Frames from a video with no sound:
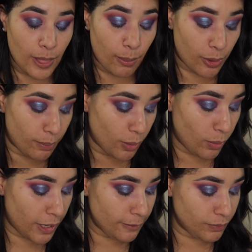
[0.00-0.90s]
the purple
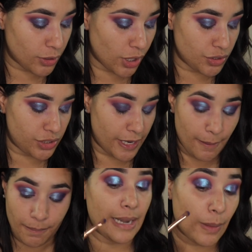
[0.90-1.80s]
one called
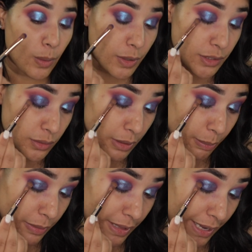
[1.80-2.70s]
Gem. I'm going to
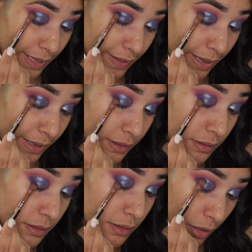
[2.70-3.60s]
apply that
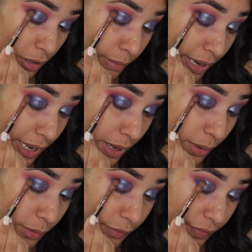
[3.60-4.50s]
on my
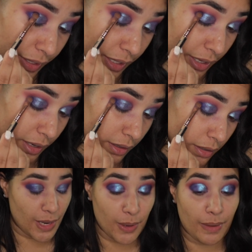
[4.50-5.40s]
outer V here.
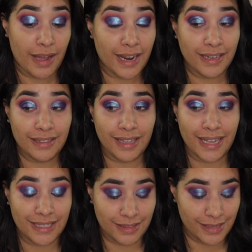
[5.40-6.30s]
I don't know, I
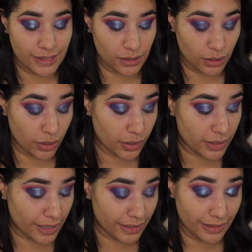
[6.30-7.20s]
like this look
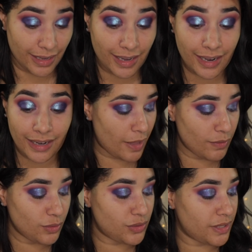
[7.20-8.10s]
a lot. If
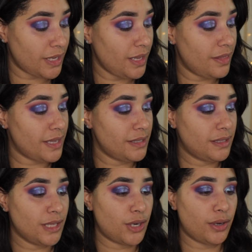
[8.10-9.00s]
you see this
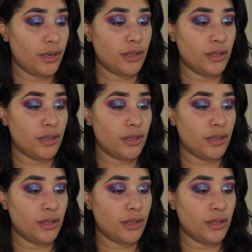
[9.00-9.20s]
glitter and